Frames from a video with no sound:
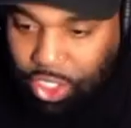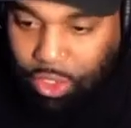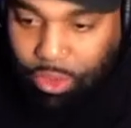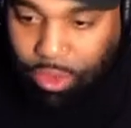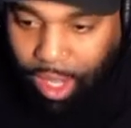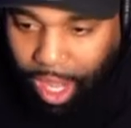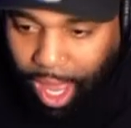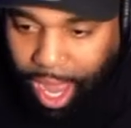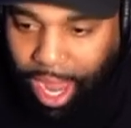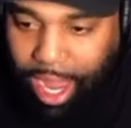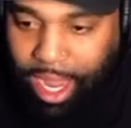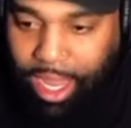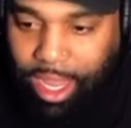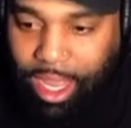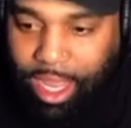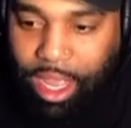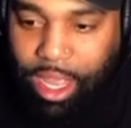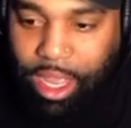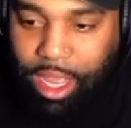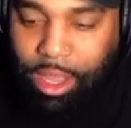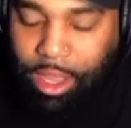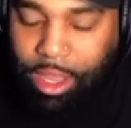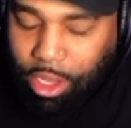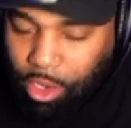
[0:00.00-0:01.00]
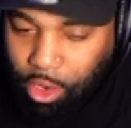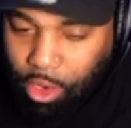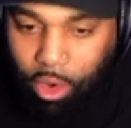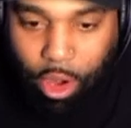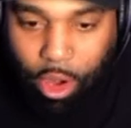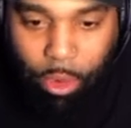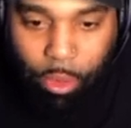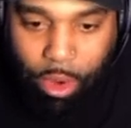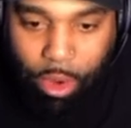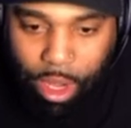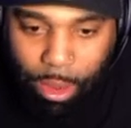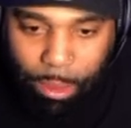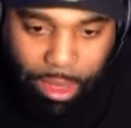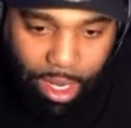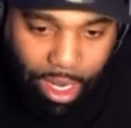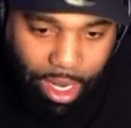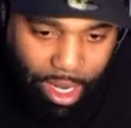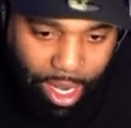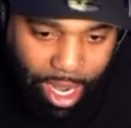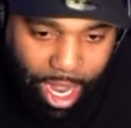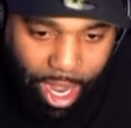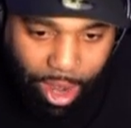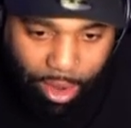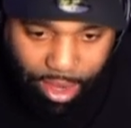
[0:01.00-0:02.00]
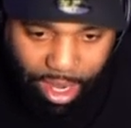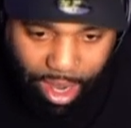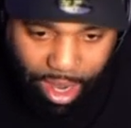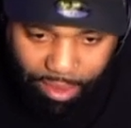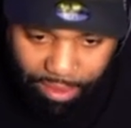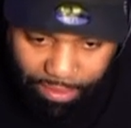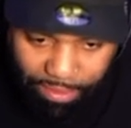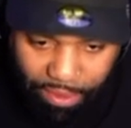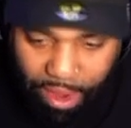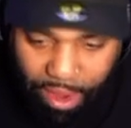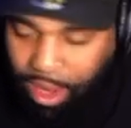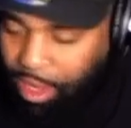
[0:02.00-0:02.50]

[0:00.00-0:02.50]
like, you don't want to be clowned every fucking